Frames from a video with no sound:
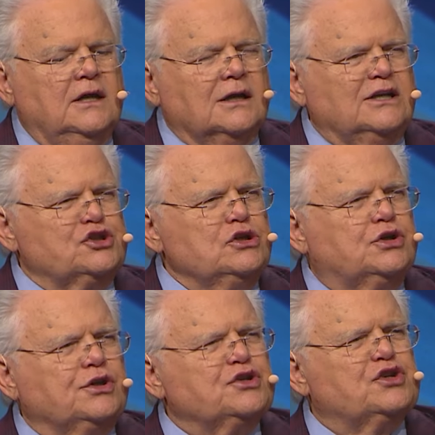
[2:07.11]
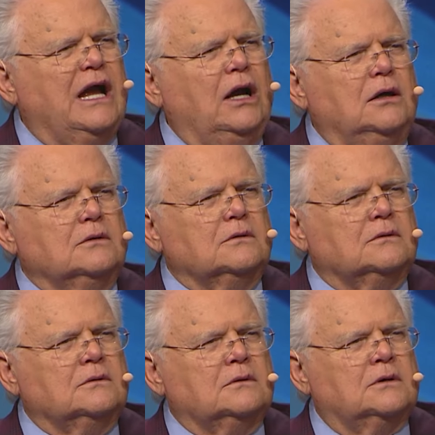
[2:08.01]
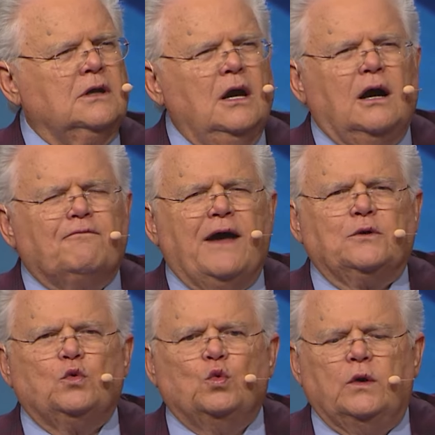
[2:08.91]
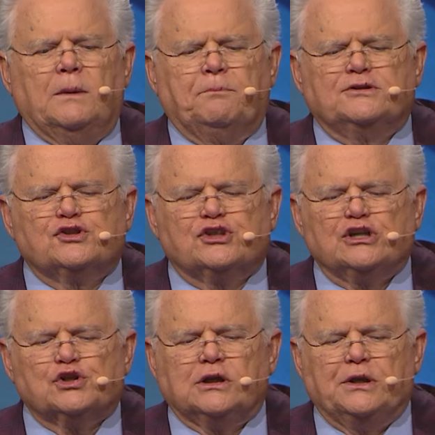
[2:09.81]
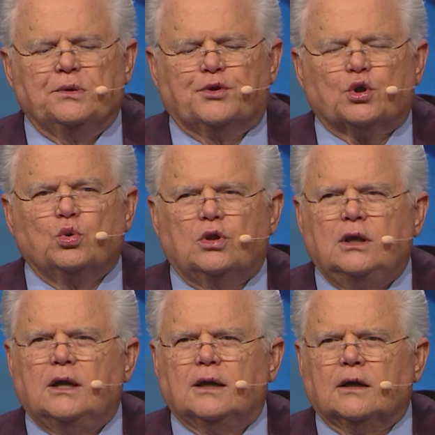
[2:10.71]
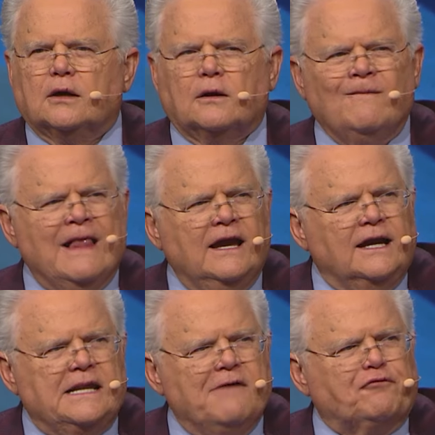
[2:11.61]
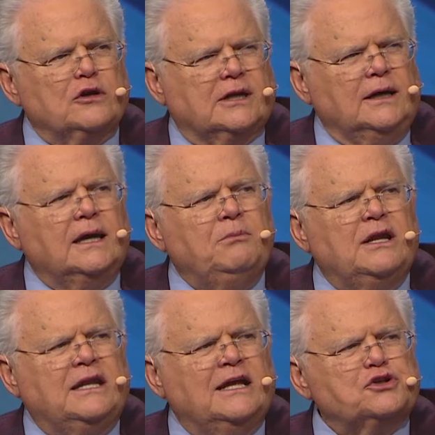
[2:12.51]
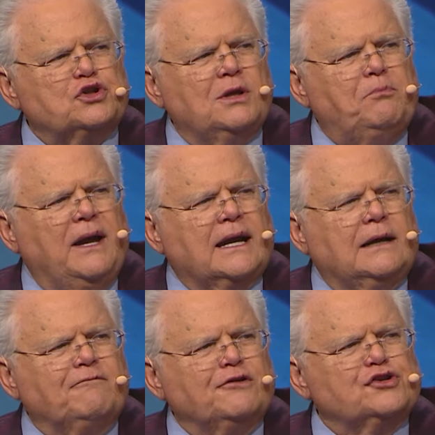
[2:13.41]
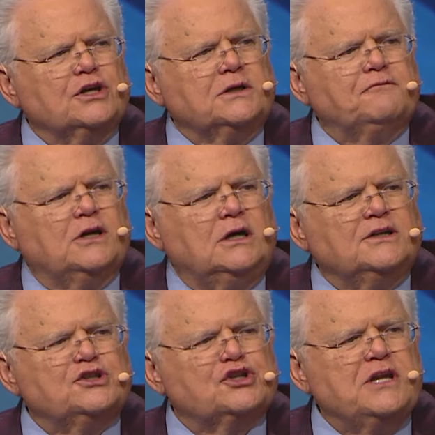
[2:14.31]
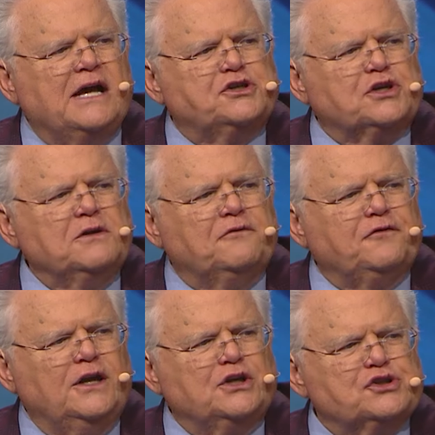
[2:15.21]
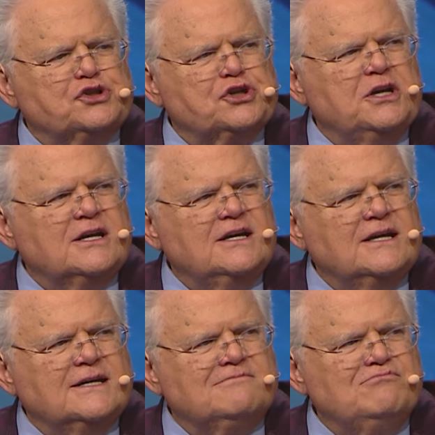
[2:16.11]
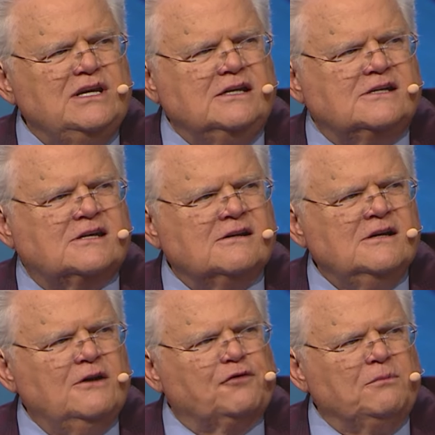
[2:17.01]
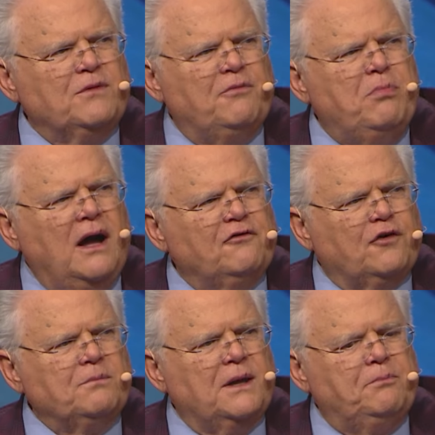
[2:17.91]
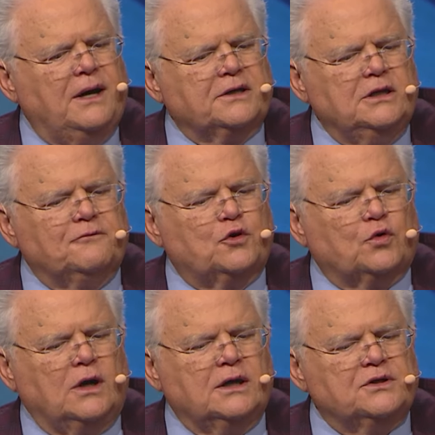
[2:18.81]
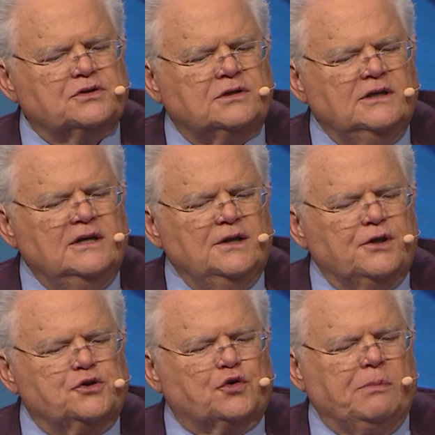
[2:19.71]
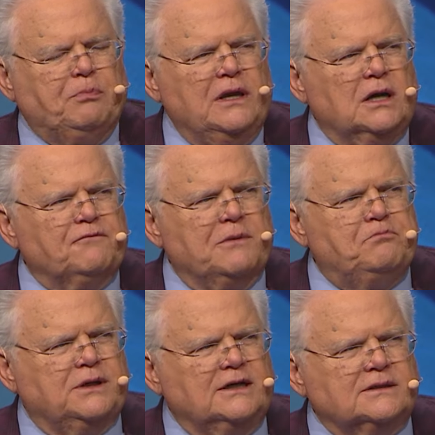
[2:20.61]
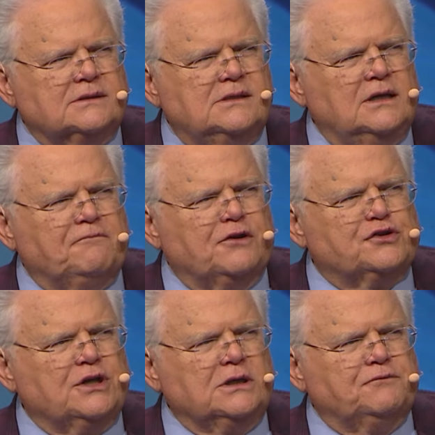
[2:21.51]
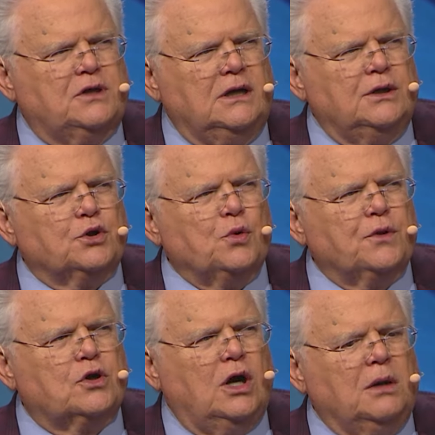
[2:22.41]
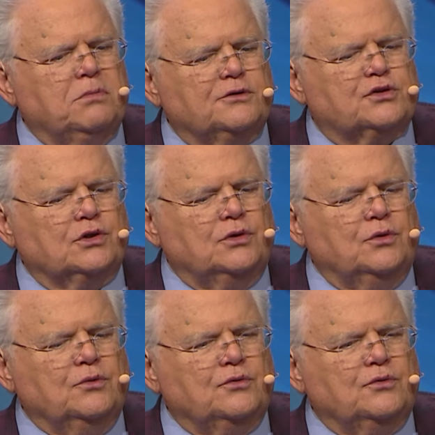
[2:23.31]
Listen to the sound of that whip sizzling through the air. And every time it hits the back of the Son of God, snatching flesh and meat from the, from the body of Christ, the dripping of the blood of the Son of God on the cobblestones.